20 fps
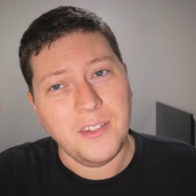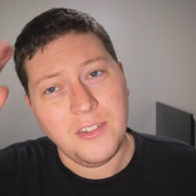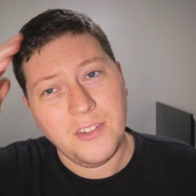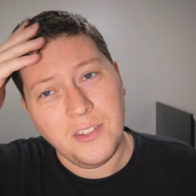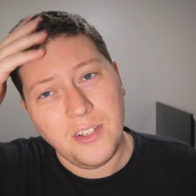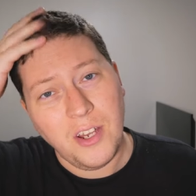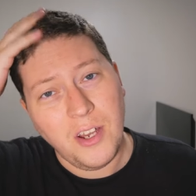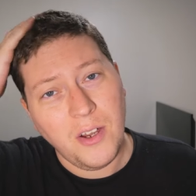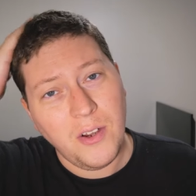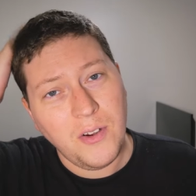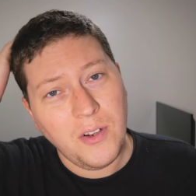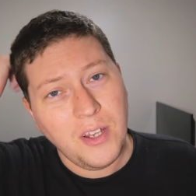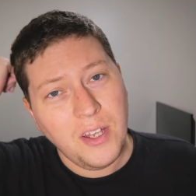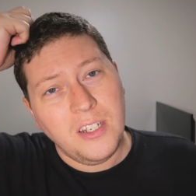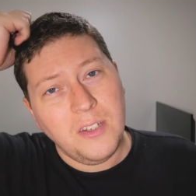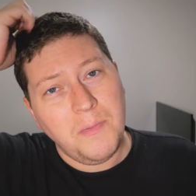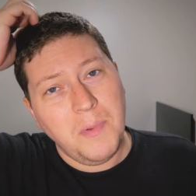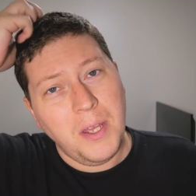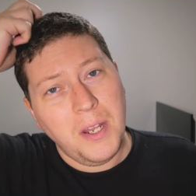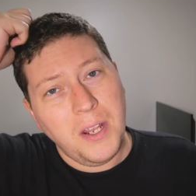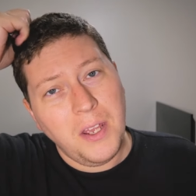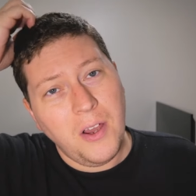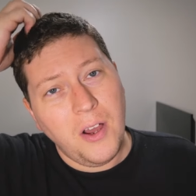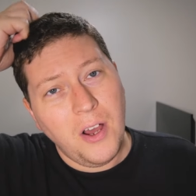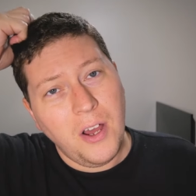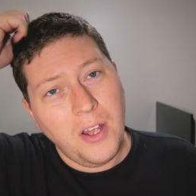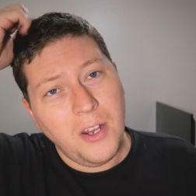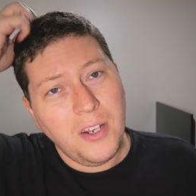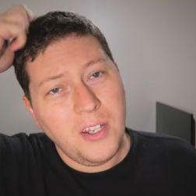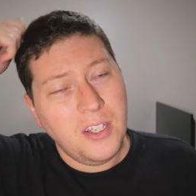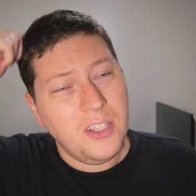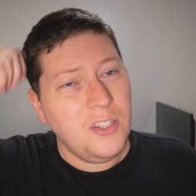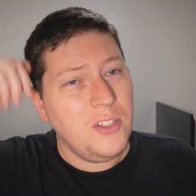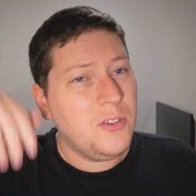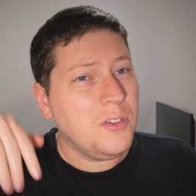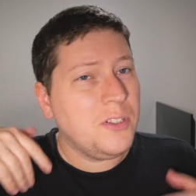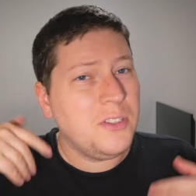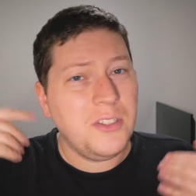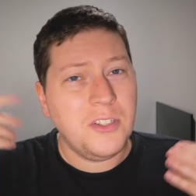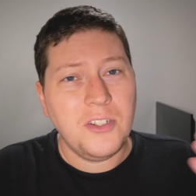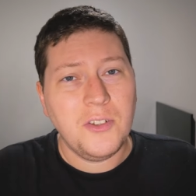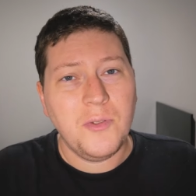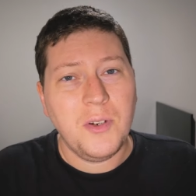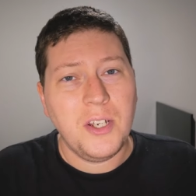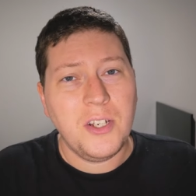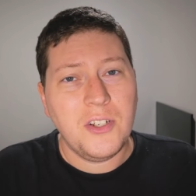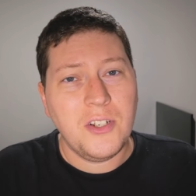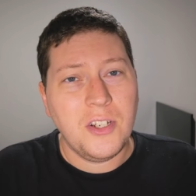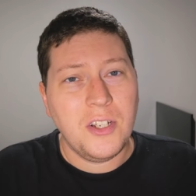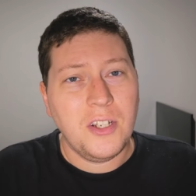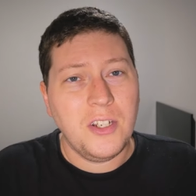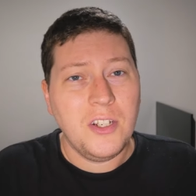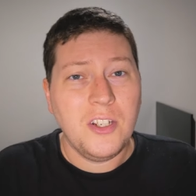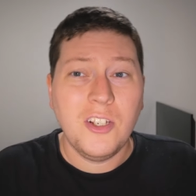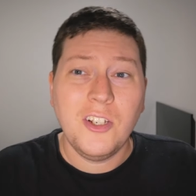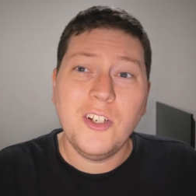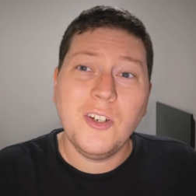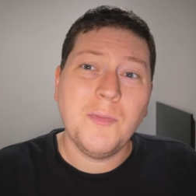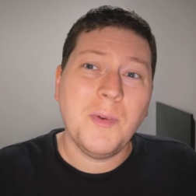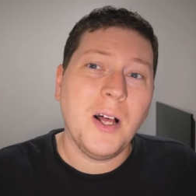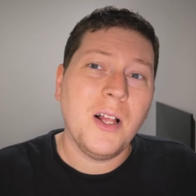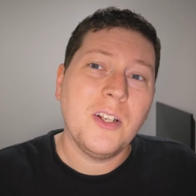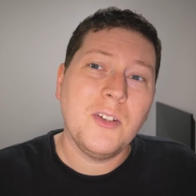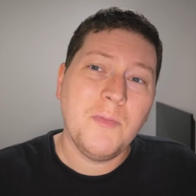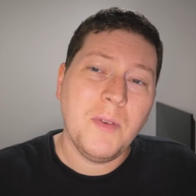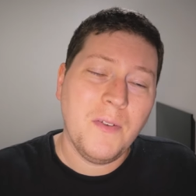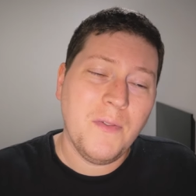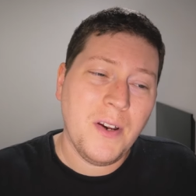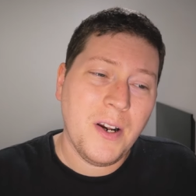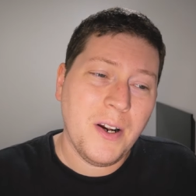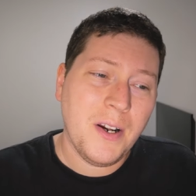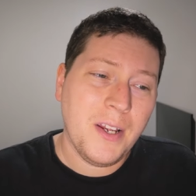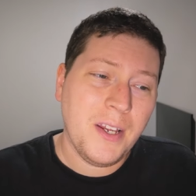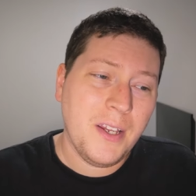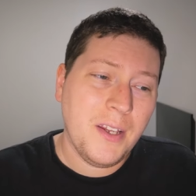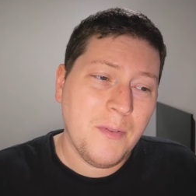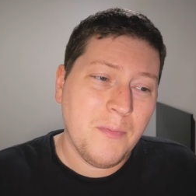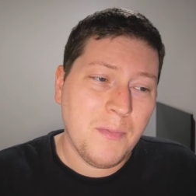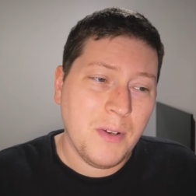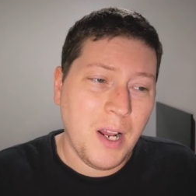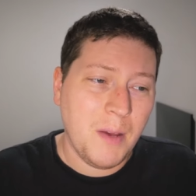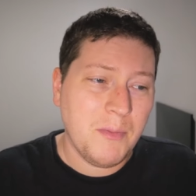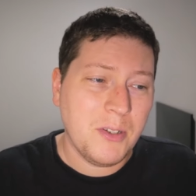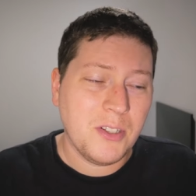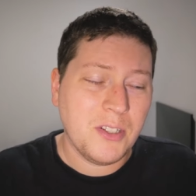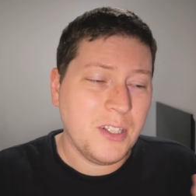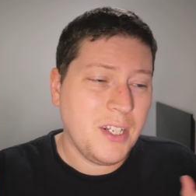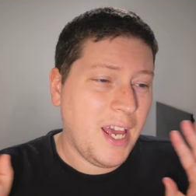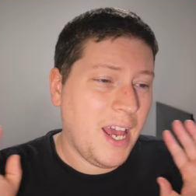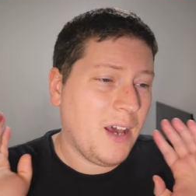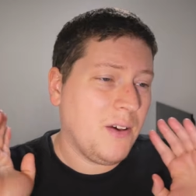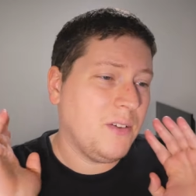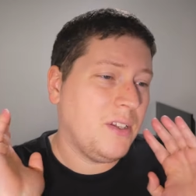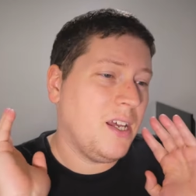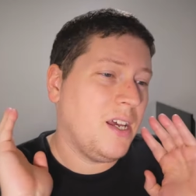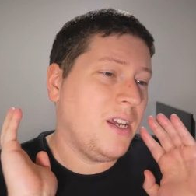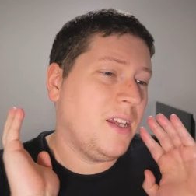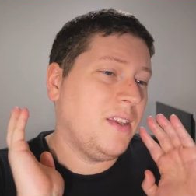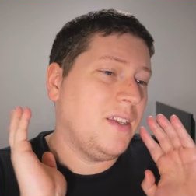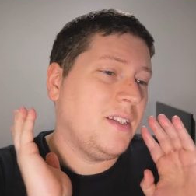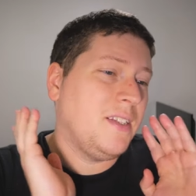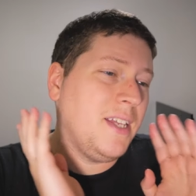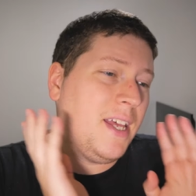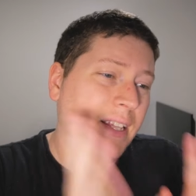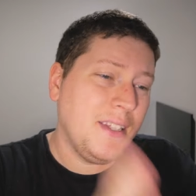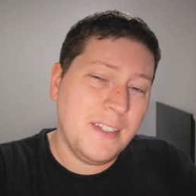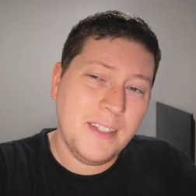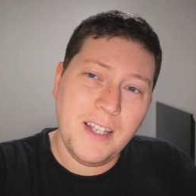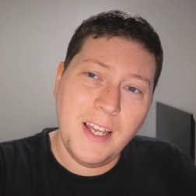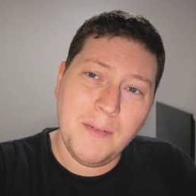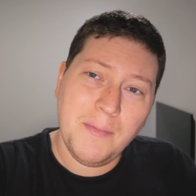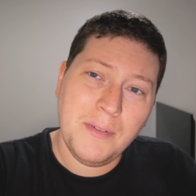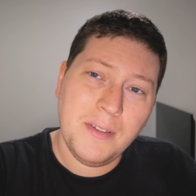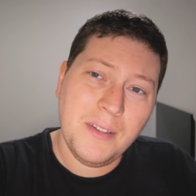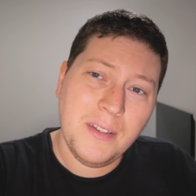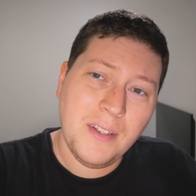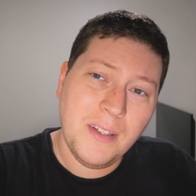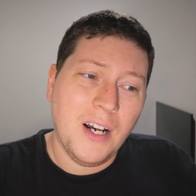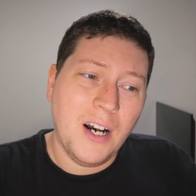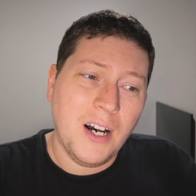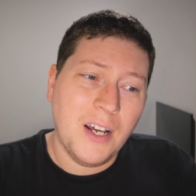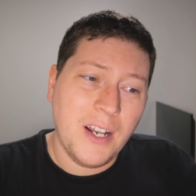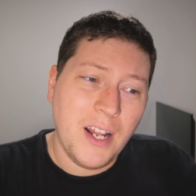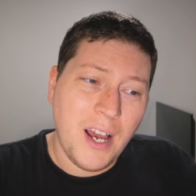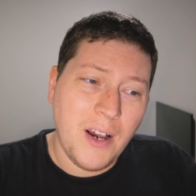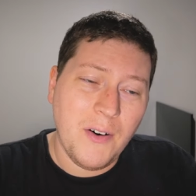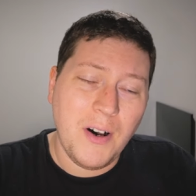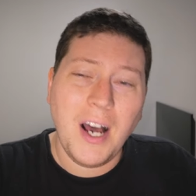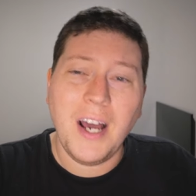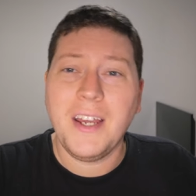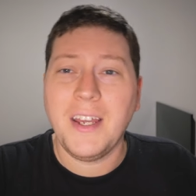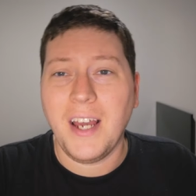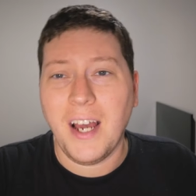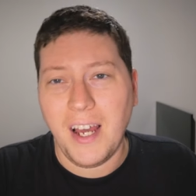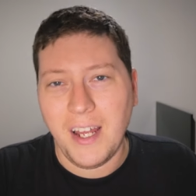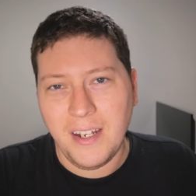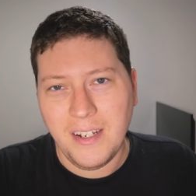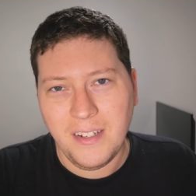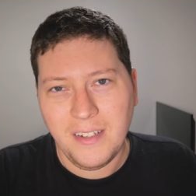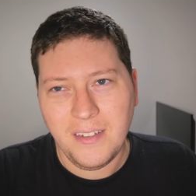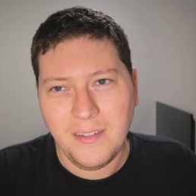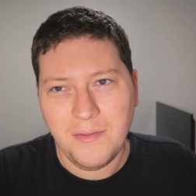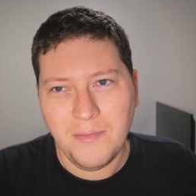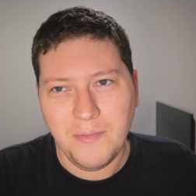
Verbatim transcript: So, depending on your situation, your mileage may vary, but I'm just gonna outline the ten steps on how I got